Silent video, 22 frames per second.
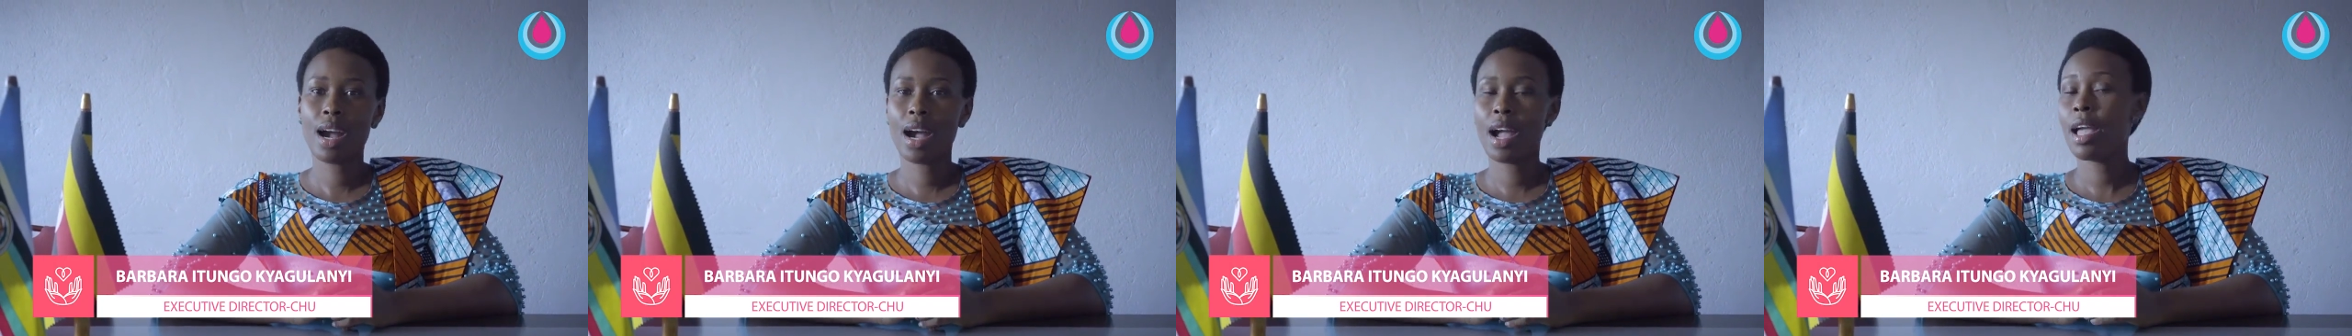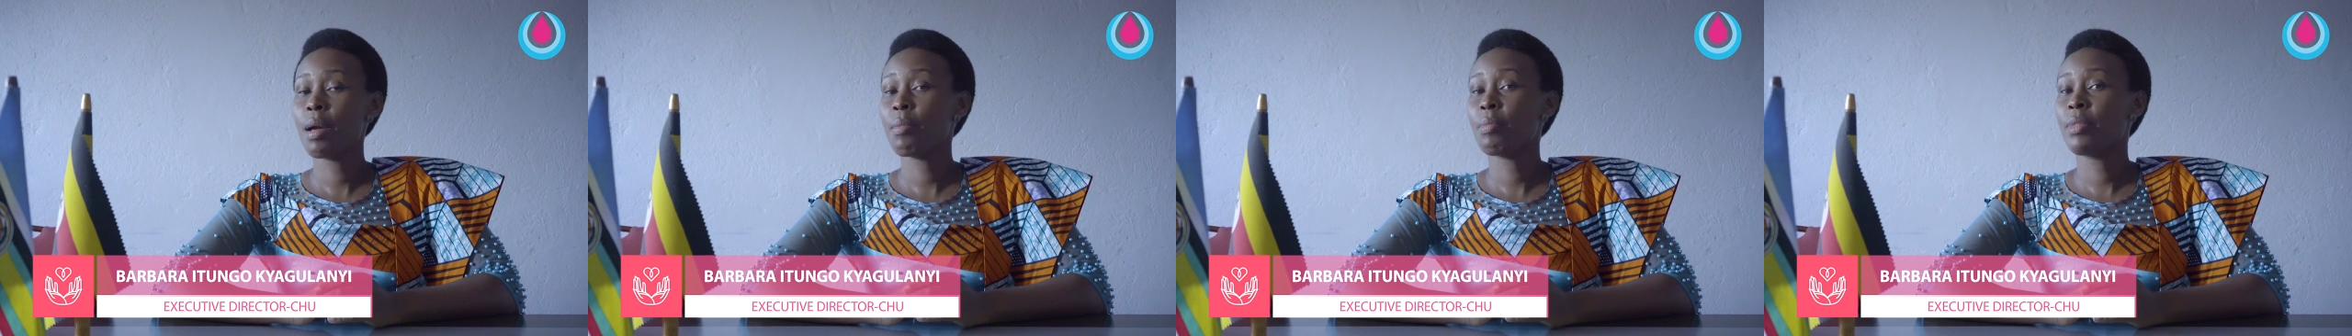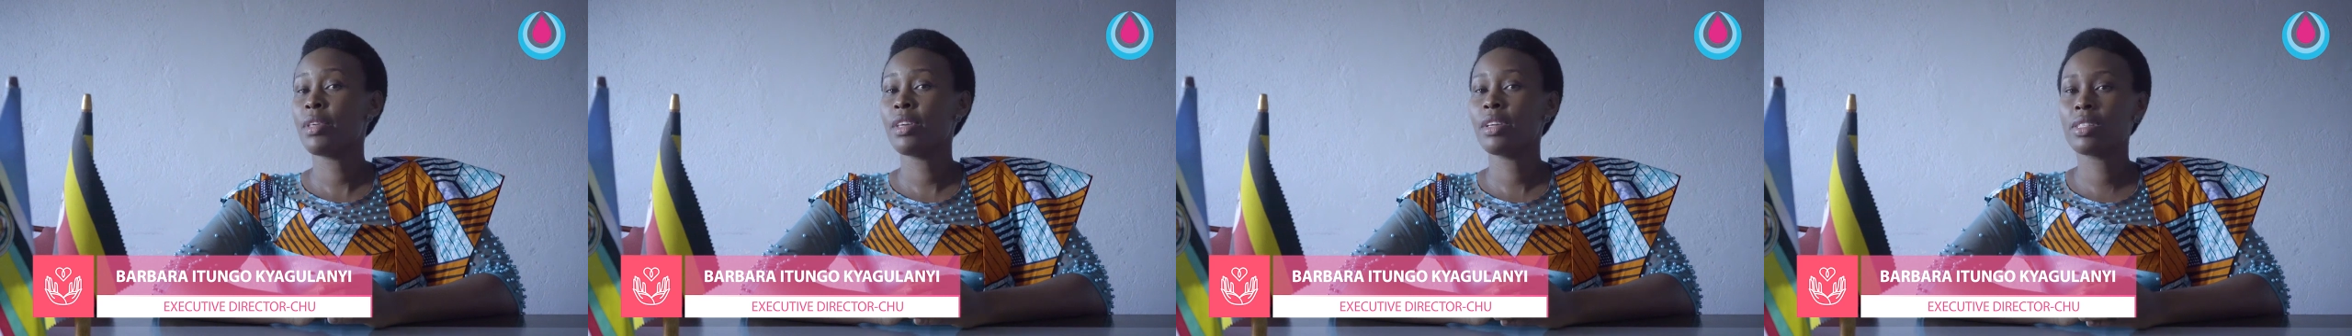I
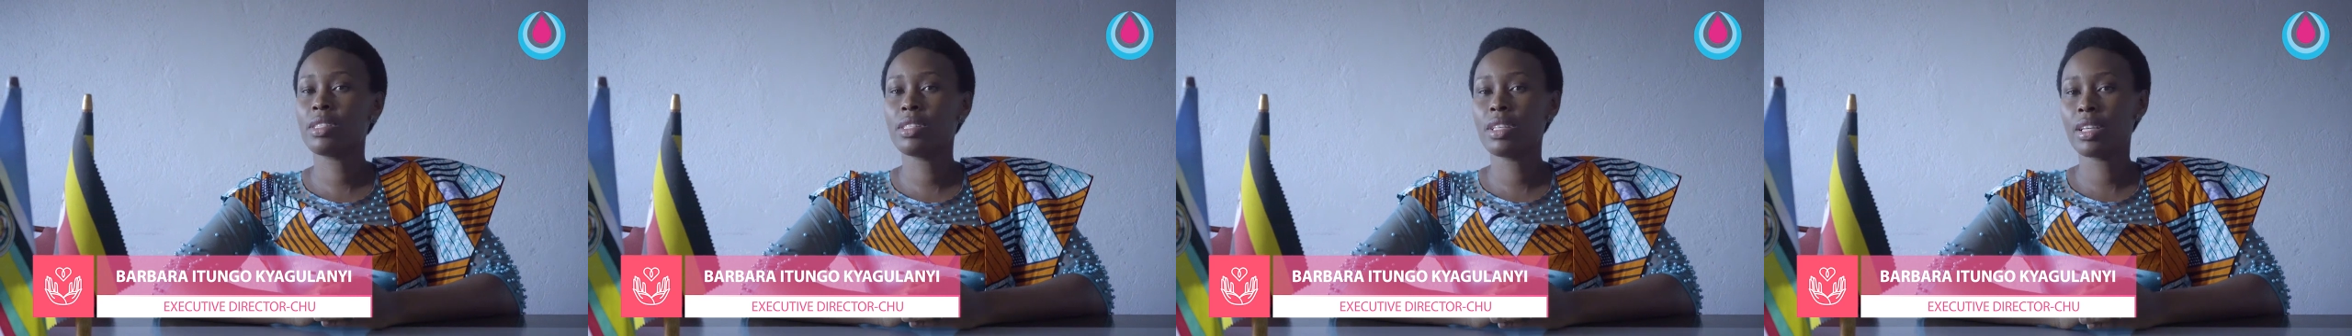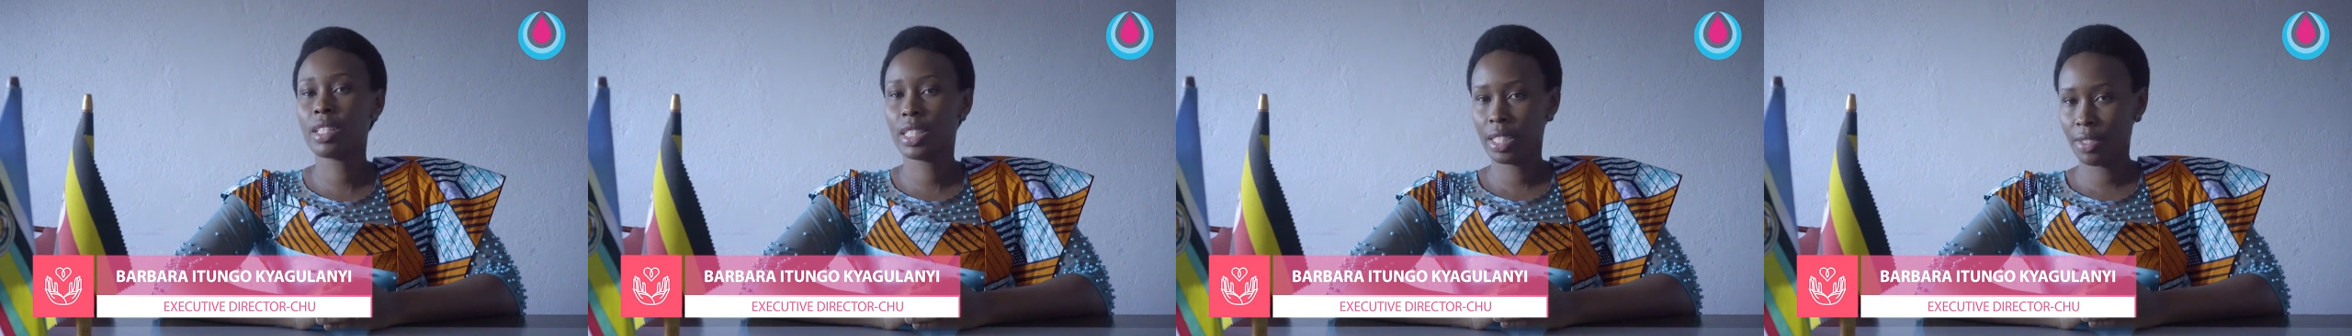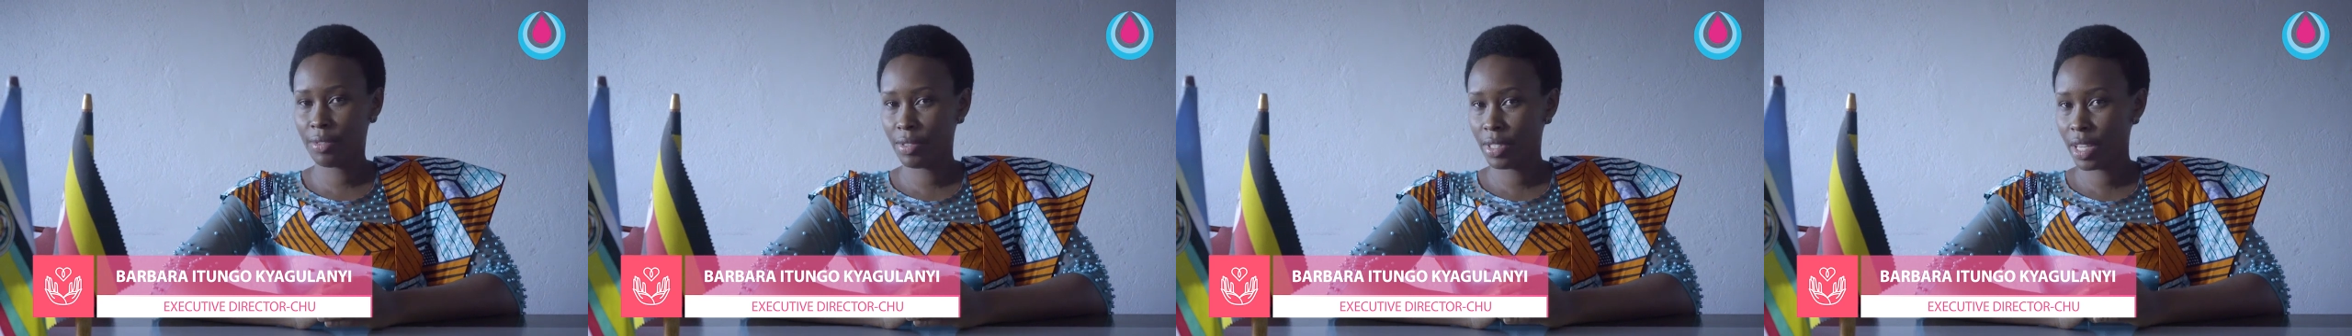am the
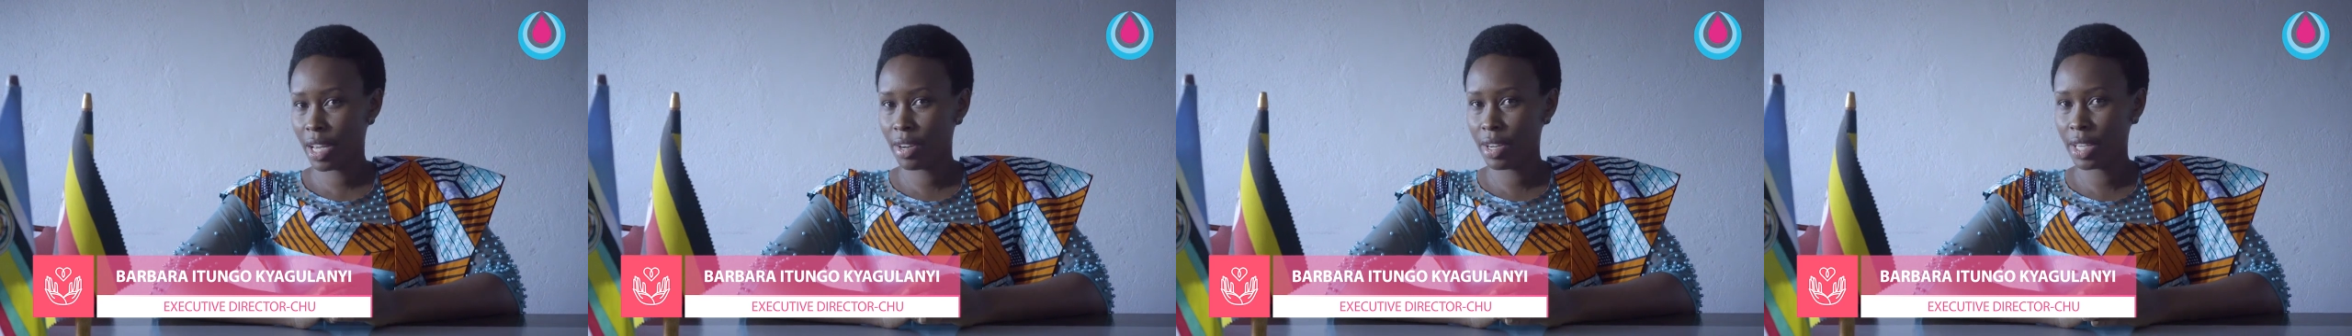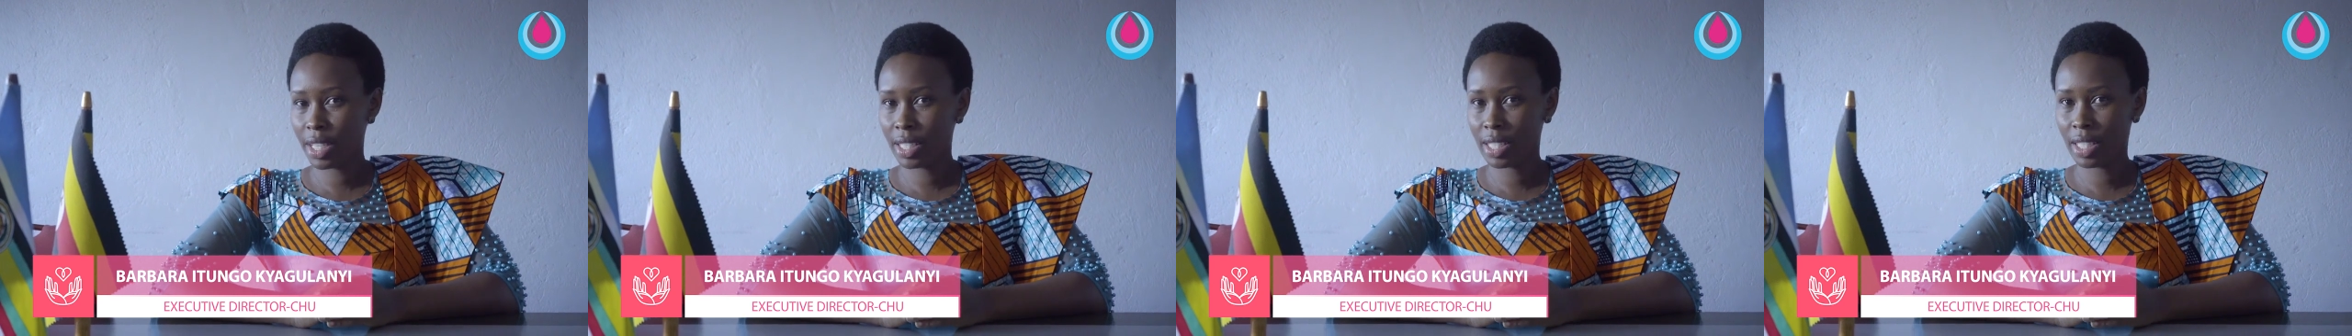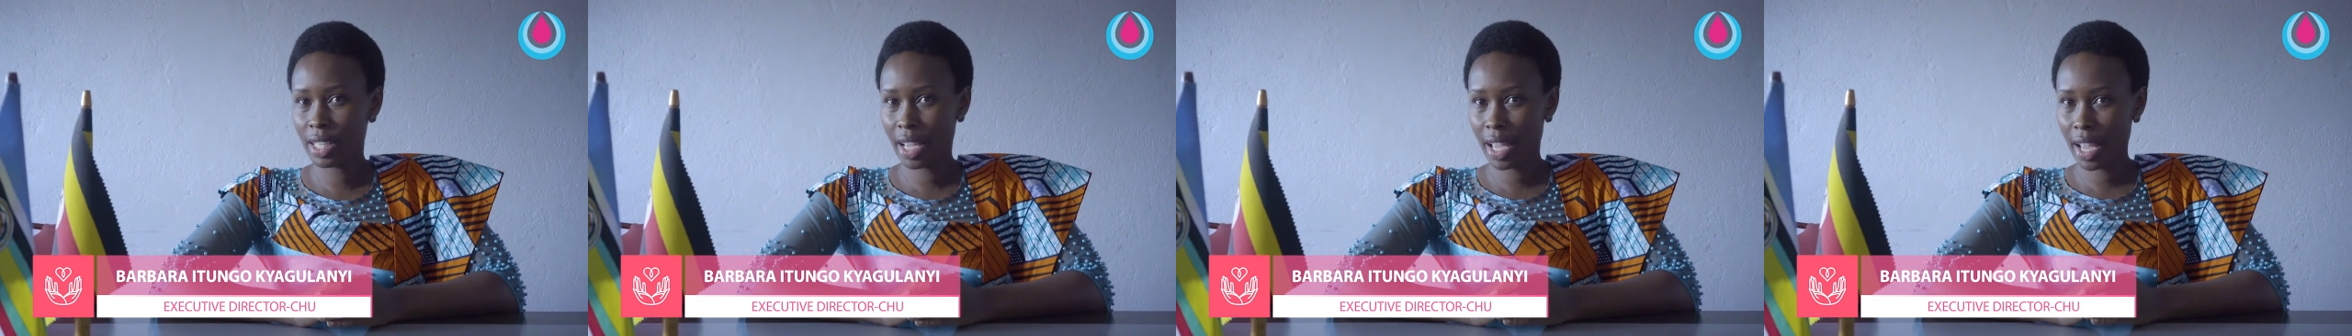Executive
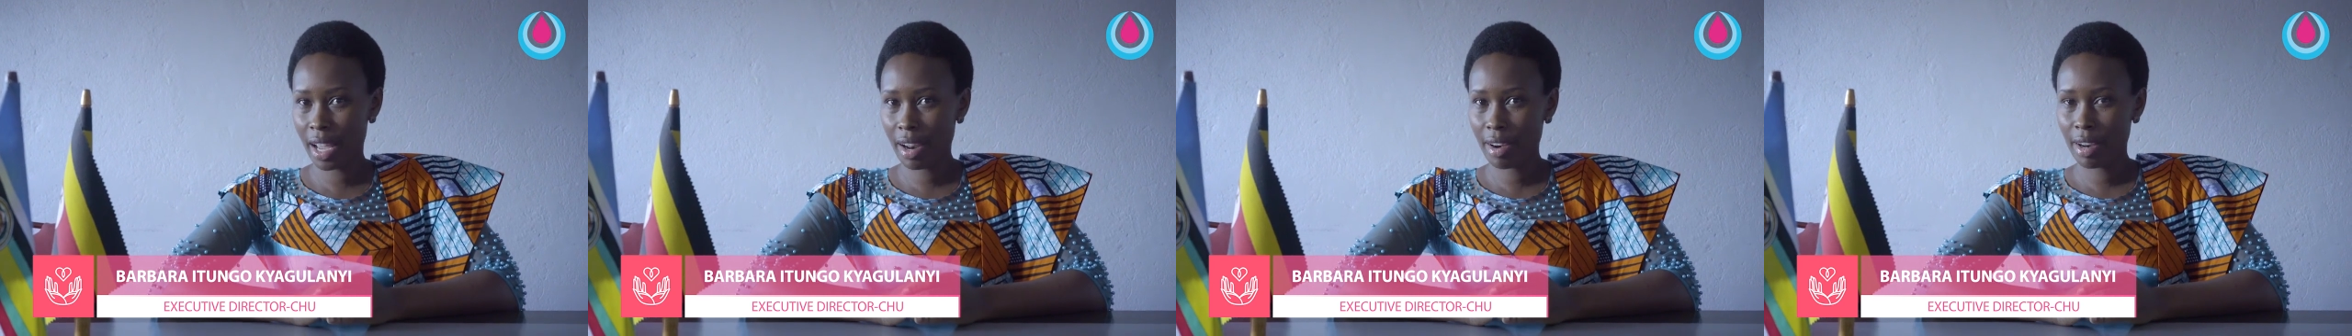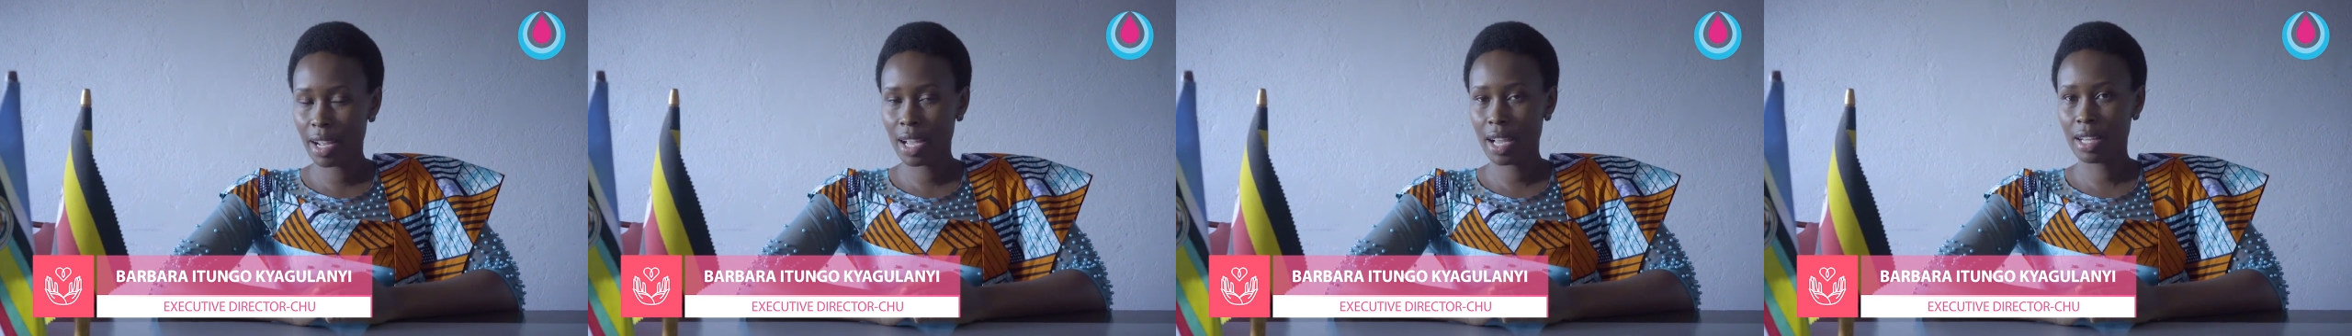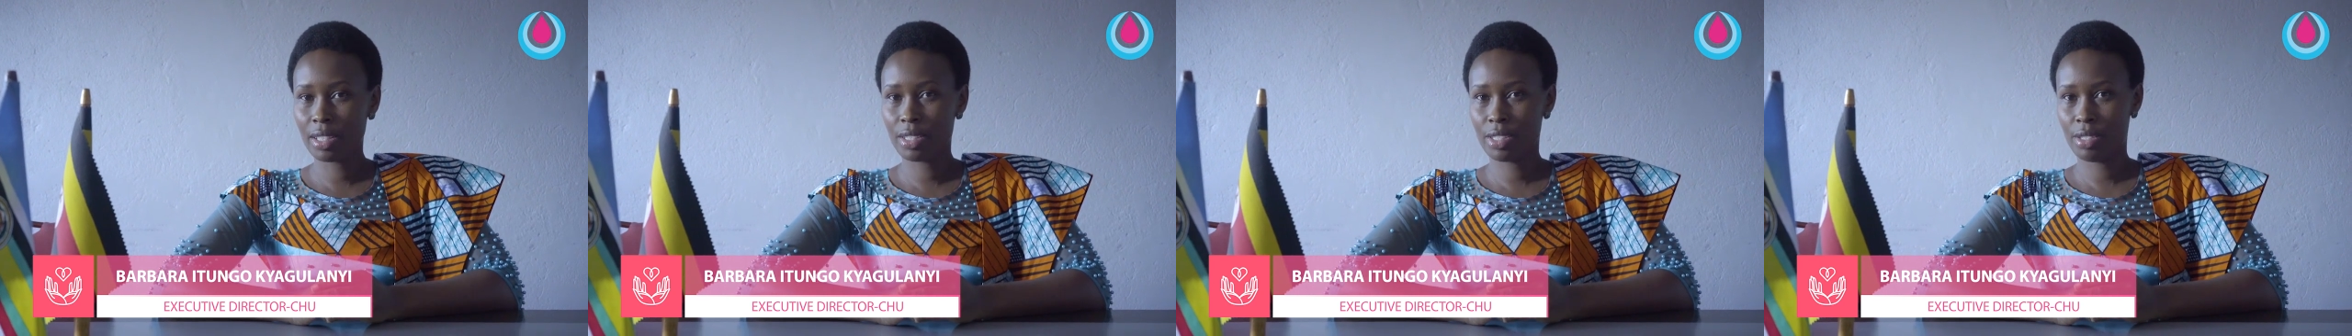Director, Caring
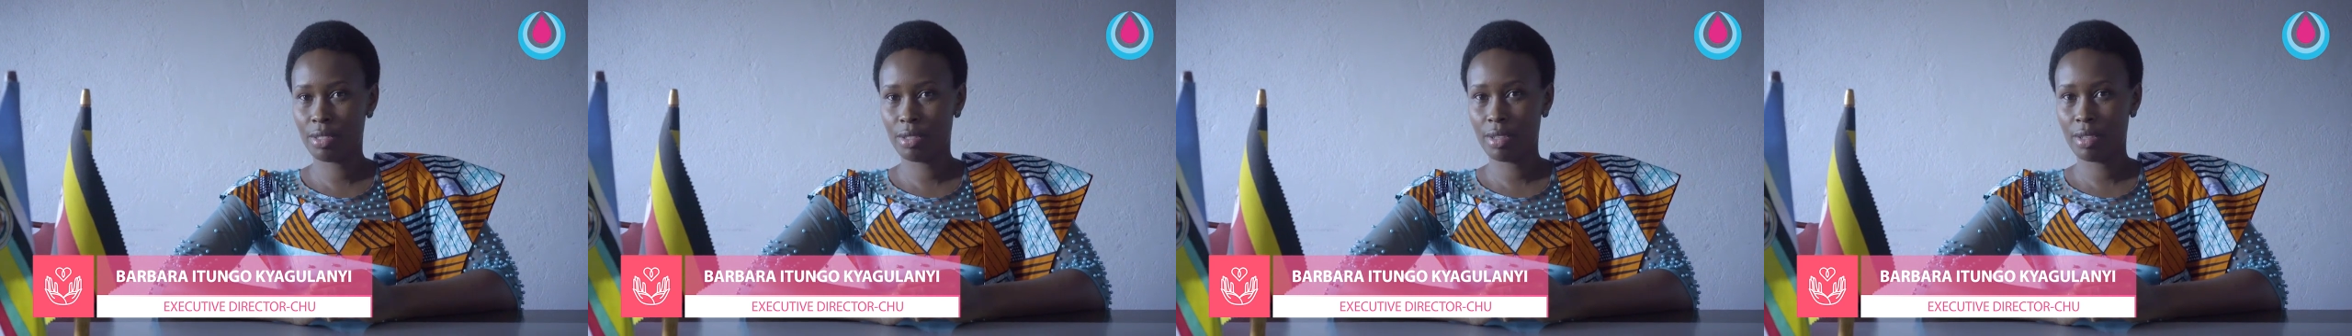Hearts